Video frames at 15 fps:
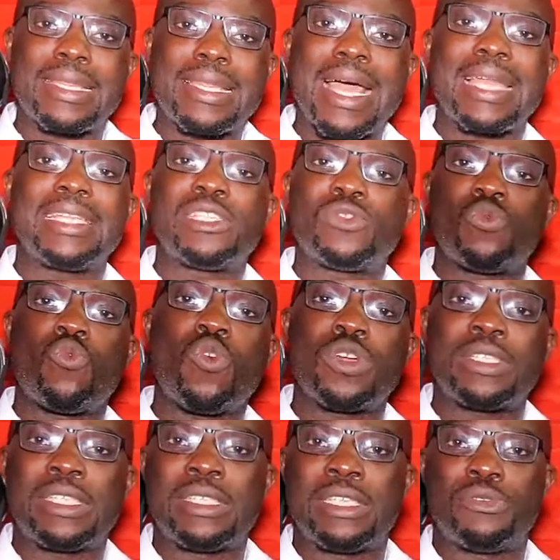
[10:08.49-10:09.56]
That is
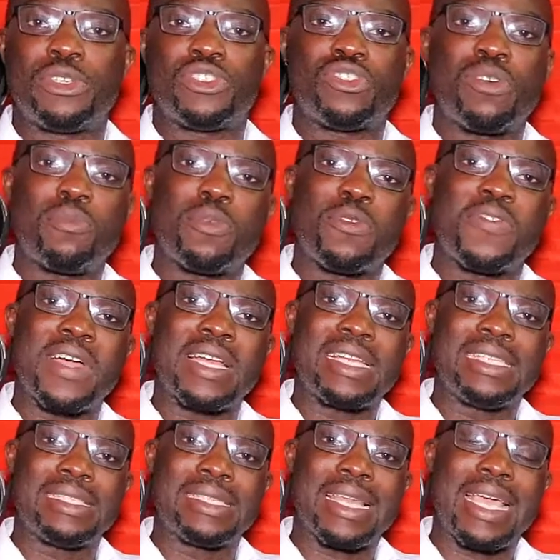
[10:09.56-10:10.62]
what the return profile
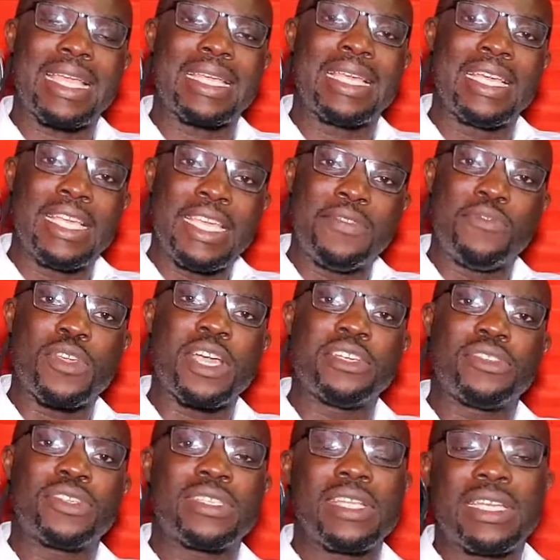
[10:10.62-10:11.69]
is like if you're
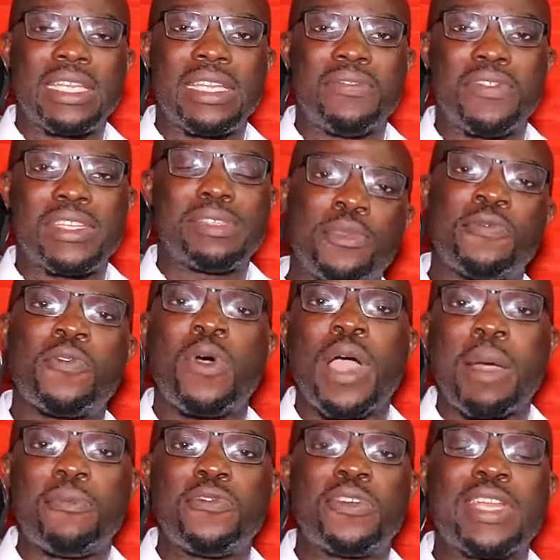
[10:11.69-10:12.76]
interested in invest.
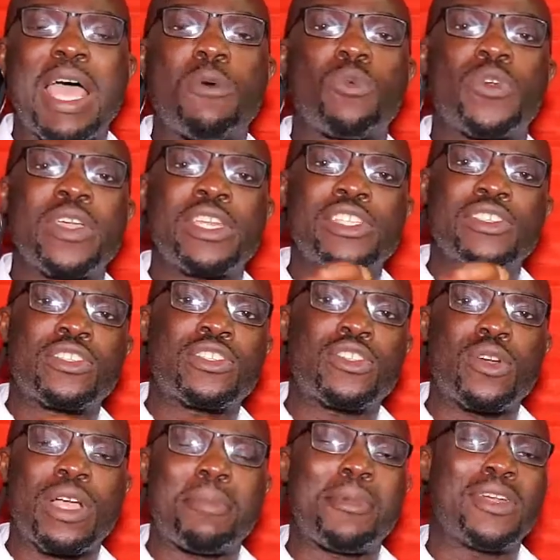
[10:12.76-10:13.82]
Before I move on, I'll quickly just
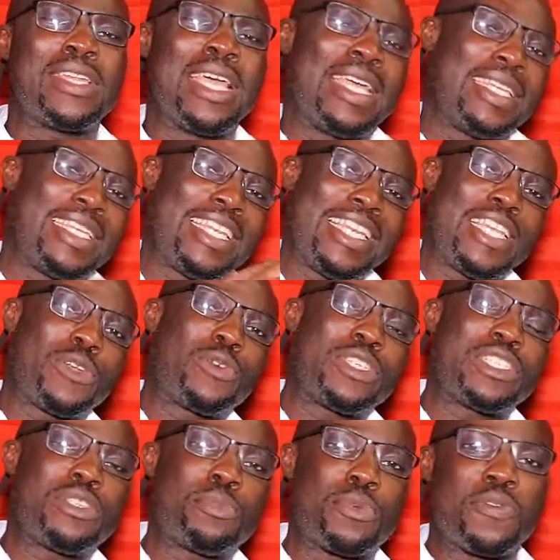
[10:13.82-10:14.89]
talk about the
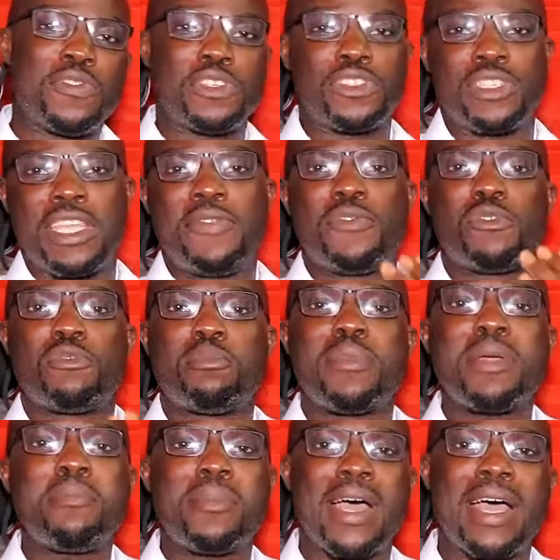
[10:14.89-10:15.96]
liquidity provision. If you
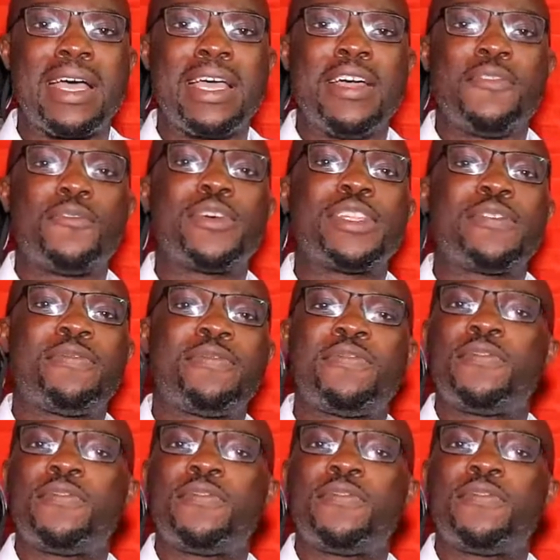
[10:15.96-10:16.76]
remember, for the